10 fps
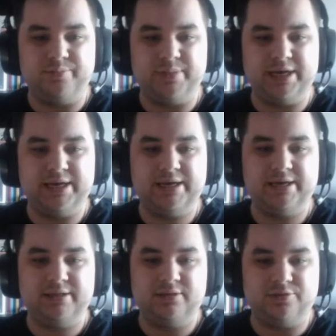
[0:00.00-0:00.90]
your
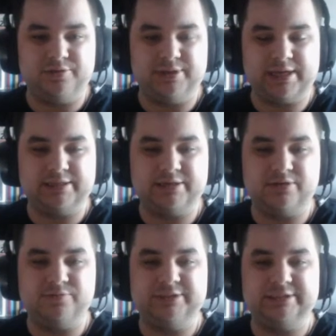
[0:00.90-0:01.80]
might, your
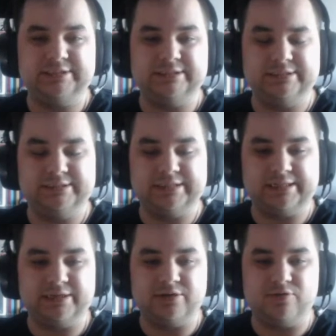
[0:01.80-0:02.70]
tactical resistance,
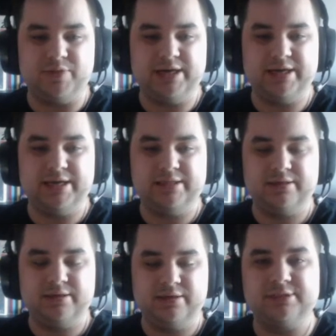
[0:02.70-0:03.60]
tactical
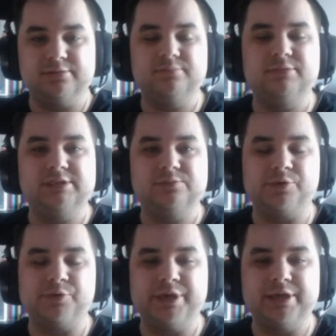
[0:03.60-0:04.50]
might. This is
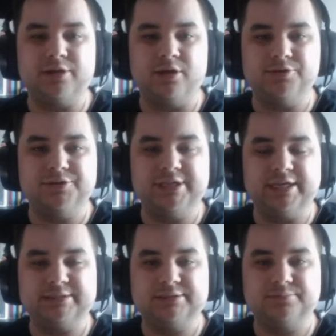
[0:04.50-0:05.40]
where you'll get all your
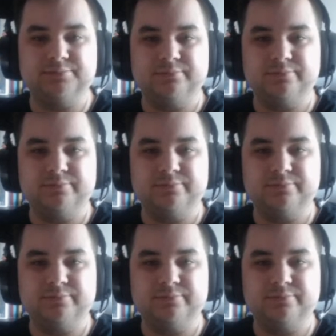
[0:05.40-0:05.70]
stats.